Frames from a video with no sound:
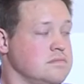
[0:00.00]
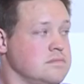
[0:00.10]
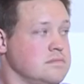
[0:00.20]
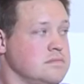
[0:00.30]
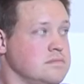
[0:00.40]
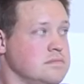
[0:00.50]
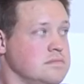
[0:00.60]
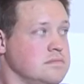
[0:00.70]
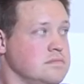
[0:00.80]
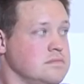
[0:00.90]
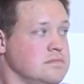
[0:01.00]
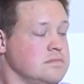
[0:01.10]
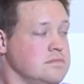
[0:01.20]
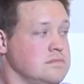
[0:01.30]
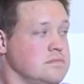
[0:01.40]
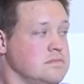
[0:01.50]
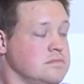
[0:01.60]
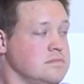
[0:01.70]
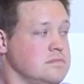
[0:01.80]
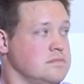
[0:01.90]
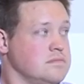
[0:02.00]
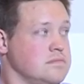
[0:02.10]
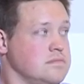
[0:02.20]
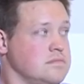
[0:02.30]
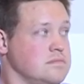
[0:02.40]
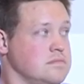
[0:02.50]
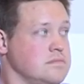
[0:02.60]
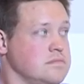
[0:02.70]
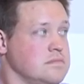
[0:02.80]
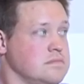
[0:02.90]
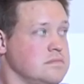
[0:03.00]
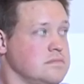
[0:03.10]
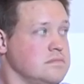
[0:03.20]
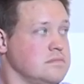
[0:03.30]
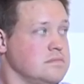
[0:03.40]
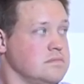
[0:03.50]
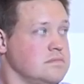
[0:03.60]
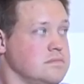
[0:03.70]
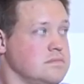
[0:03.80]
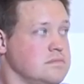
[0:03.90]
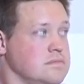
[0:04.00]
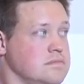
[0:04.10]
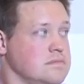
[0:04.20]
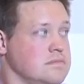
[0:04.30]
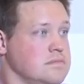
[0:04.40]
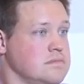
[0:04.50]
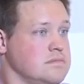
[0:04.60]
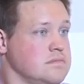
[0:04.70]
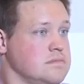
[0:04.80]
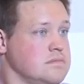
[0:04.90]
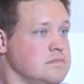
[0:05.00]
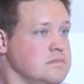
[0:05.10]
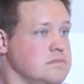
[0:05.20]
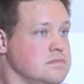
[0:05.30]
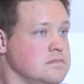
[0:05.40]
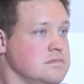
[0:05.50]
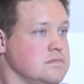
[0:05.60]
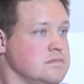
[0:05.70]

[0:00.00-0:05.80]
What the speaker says: (silent)